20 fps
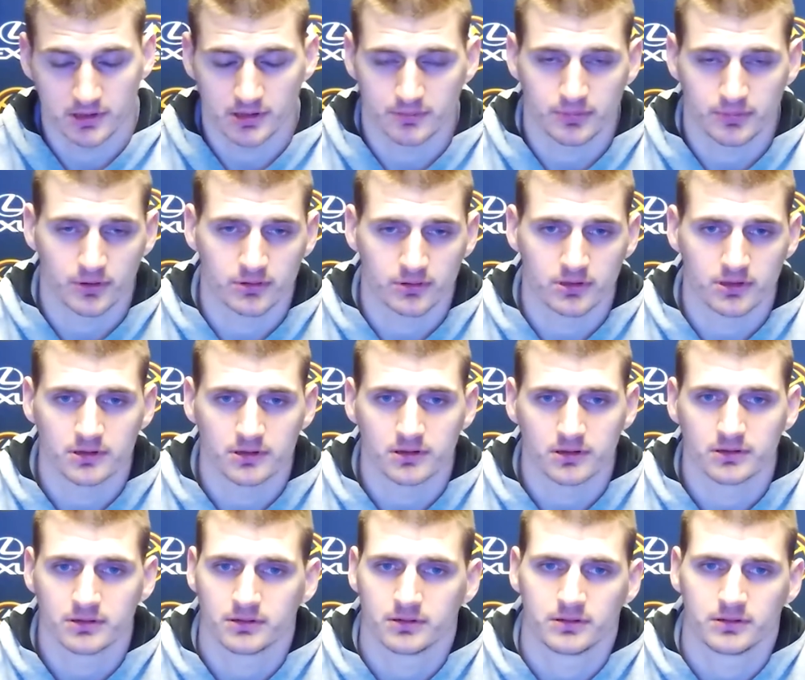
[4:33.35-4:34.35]
opponent
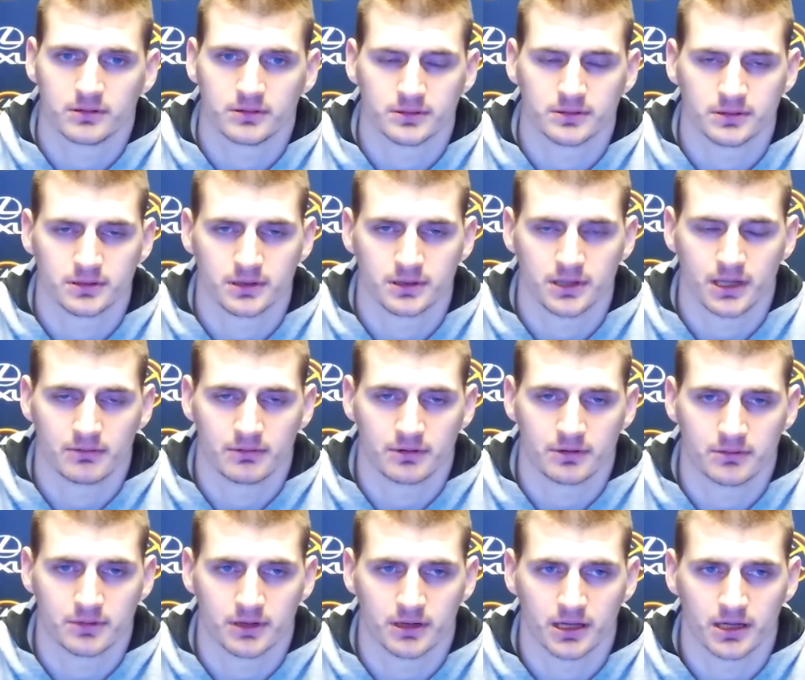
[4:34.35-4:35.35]
never in
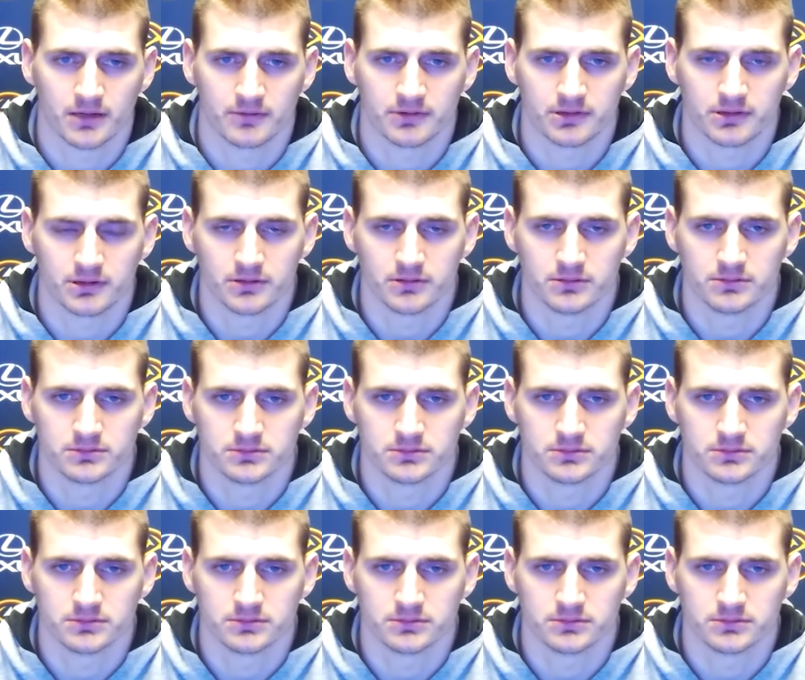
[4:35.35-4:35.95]
my life. So.